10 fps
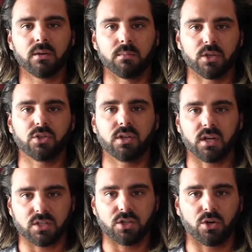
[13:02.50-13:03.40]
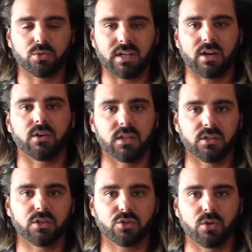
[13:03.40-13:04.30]
make sure you guys go down in the
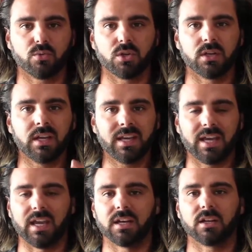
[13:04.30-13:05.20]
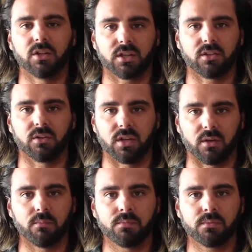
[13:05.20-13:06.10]
description and click the link.
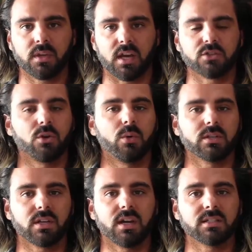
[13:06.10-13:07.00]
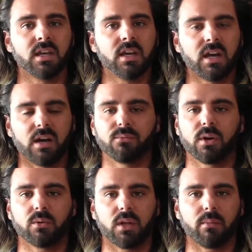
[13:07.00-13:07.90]
As always, guys, I'm Frank
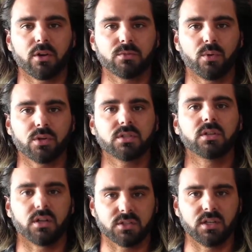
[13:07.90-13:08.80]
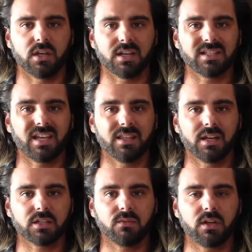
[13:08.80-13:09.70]
with Linemaker Sports. I'll see you guys in the
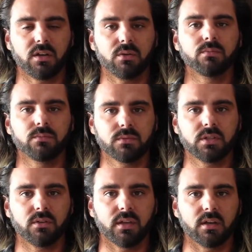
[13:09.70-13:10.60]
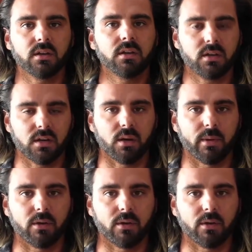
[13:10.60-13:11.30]
next video. Till then, I'm out.